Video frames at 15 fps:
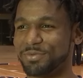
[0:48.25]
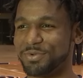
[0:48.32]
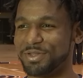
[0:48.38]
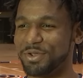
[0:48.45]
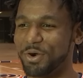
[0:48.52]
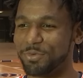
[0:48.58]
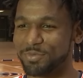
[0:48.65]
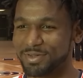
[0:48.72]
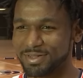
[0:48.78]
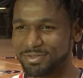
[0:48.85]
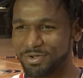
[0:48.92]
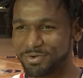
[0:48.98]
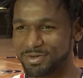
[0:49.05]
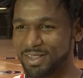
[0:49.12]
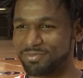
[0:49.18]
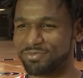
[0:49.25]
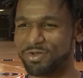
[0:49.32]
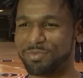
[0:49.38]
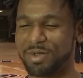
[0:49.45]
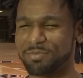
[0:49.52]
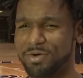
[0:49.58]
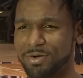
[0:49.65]
When he opened the door and I
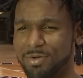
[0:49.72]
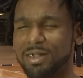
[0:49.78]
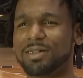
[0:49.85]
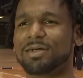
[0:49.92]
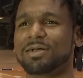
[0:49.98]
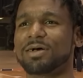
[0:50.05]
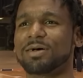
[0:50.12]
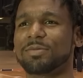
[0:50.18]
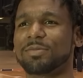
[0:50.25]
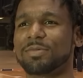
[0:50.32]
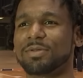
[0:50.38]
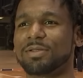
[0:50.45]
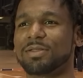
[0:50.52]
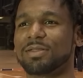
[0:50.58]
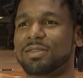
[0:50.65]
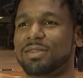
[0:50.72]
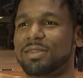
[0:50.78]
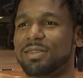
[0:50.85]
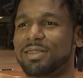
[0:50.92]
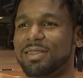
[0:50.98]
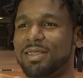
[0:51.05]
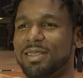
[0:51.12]
saw my mom, I look up.
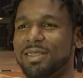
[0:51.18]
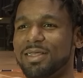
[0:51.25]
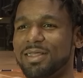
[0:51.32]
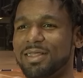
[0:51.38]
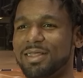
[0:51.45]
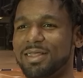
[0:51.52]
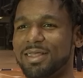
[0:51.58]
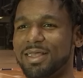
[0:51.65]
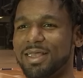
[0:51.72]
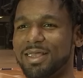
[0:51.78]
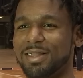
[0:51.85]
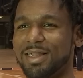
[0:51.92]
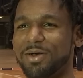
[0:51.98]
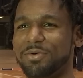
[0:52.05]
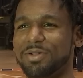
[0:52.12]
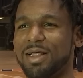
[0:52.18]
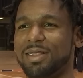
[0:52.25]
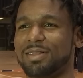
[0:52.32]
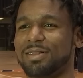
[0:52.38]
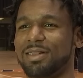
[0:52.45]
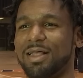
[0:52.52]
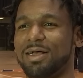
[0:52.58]
And I was
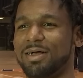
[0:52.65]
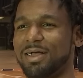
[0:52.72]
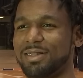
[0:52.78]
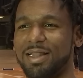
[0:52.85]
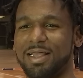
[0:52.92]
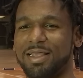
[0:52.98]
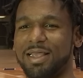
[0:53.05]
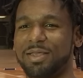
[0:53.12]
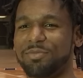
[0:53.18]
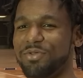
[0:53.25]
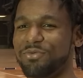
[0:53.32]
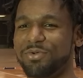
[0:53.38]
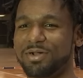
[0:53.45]
like, nah, that can't be